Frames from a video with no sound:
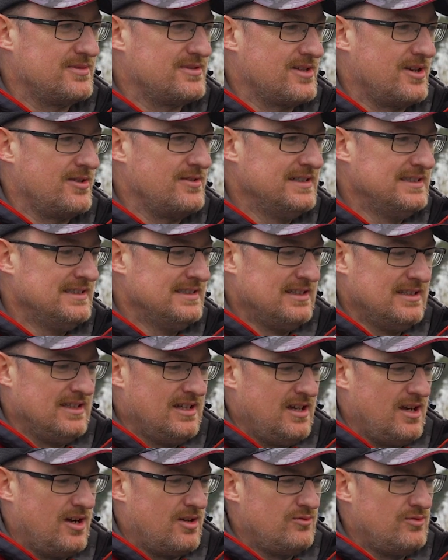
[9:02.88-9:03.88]
So
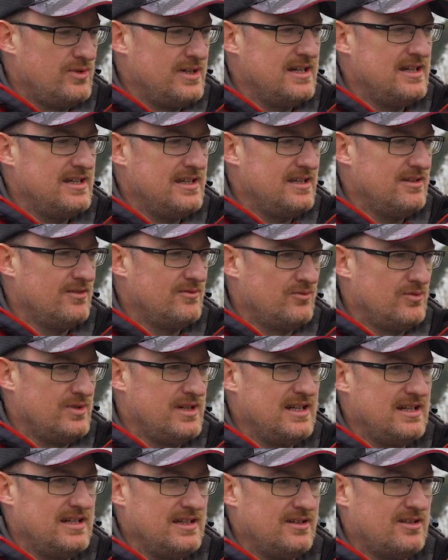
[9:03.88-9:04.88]
a really,
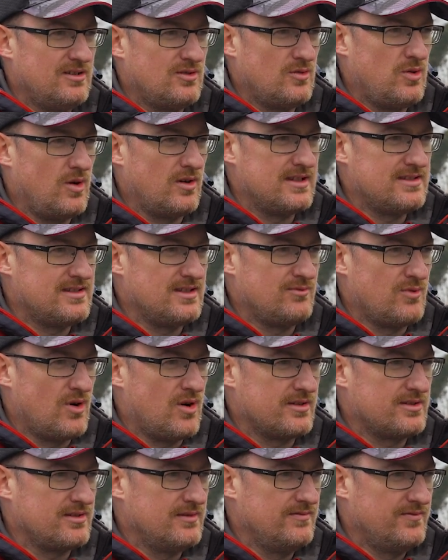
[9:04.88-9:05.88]
really quality
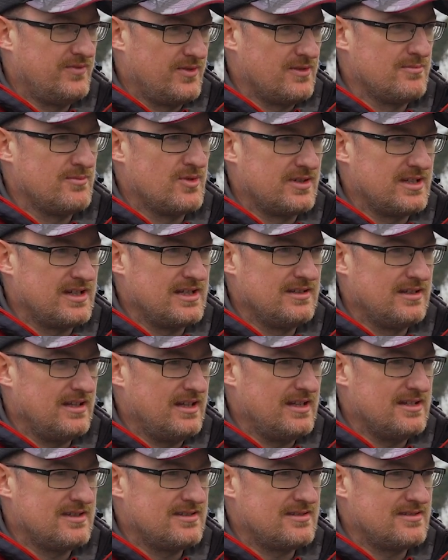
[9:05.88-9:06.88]
rod for the money.
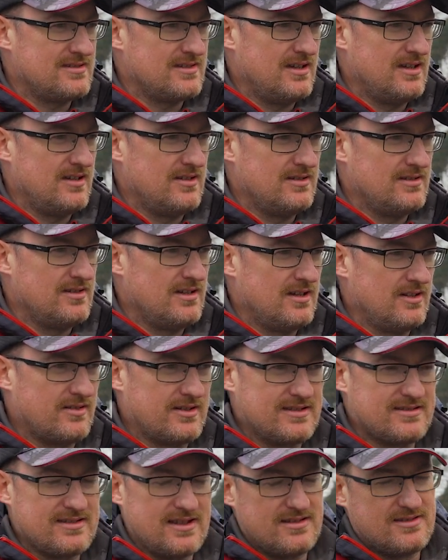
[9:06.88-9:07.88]
It's,
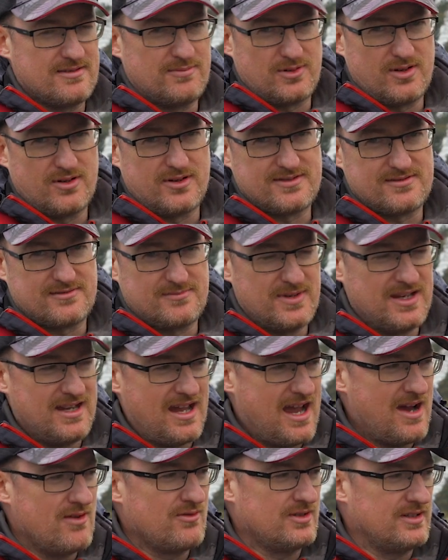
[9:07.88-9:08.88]
like I say, surprised me
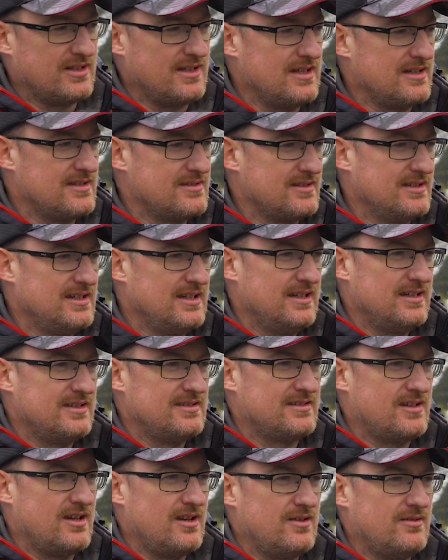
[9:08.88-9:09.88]
how good it is.
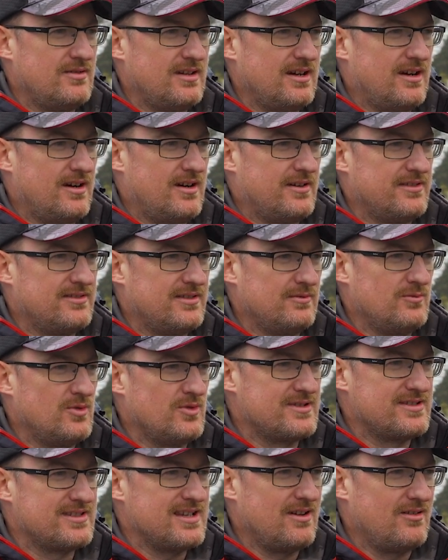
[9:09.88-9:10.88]
So I think
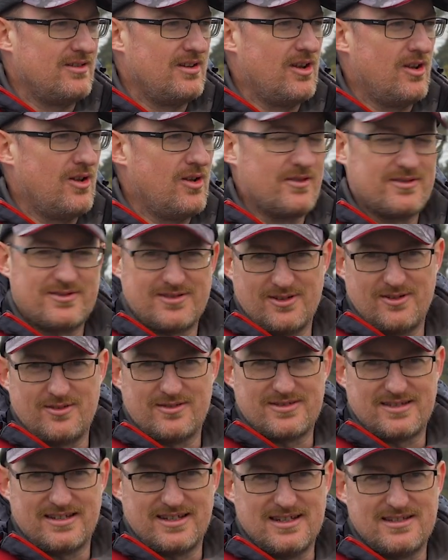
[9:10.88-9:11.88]
we'll sell lots and
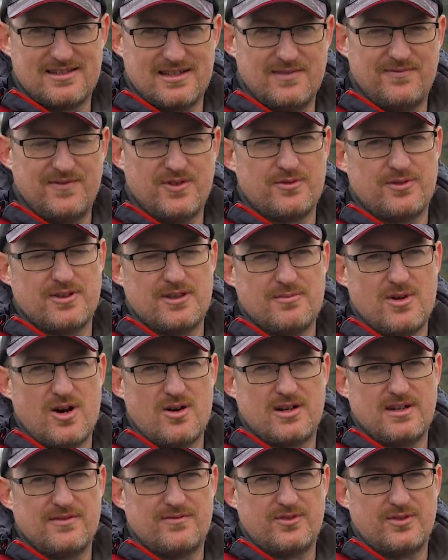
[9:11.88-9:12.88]
lots of these, and if you're in the
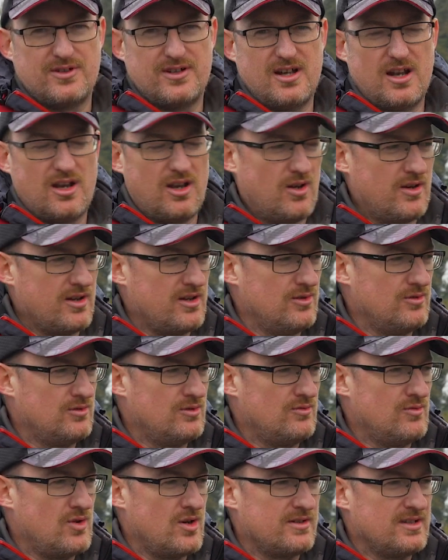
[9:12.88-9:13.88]
market for a light
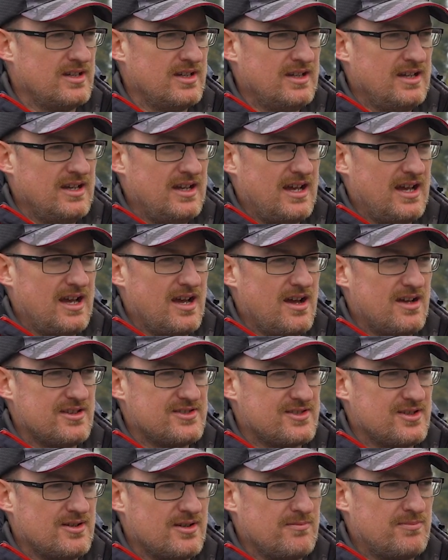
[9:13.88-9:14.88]
lure rod at a
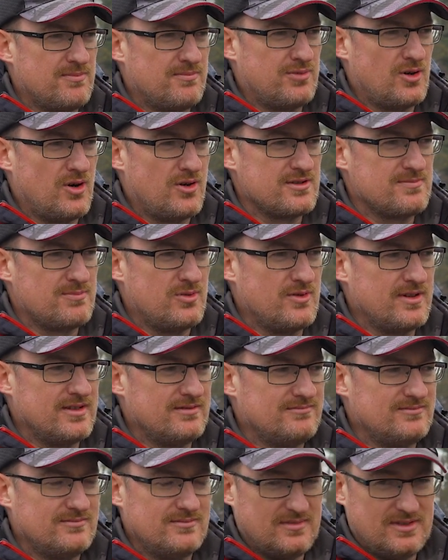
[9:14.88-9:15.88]
certain price point,
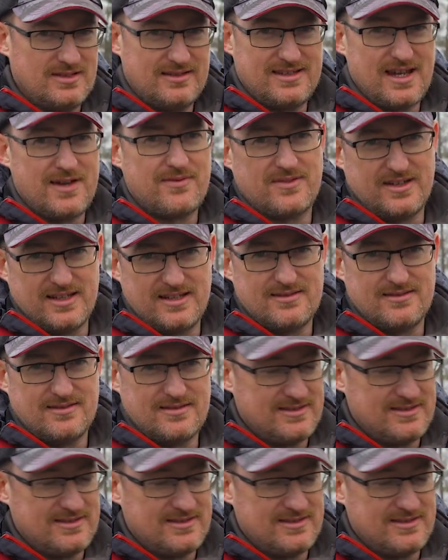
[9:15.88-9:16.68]
definitely